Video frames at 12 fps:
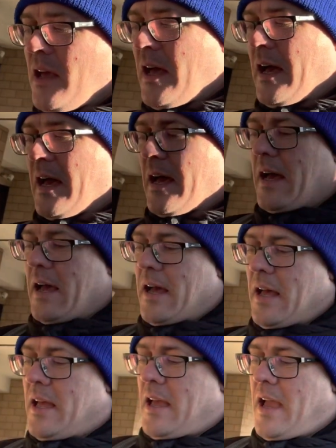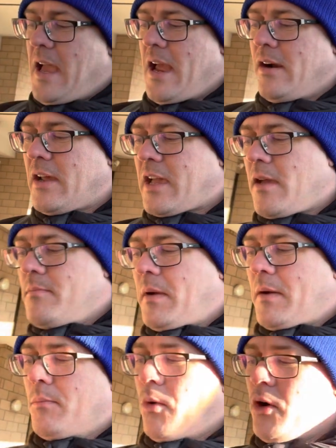Uh, Eric
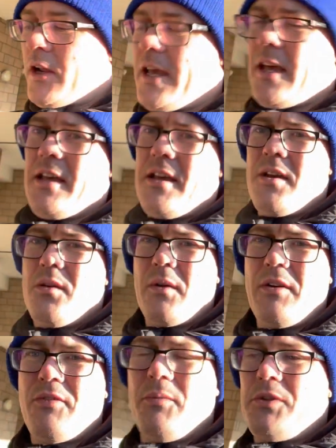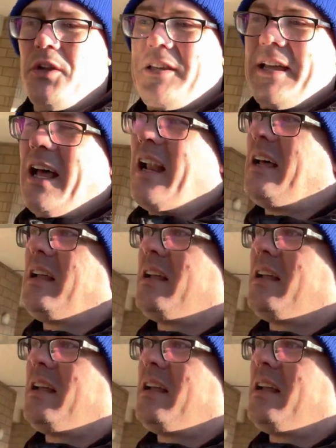McMorty went from Dundella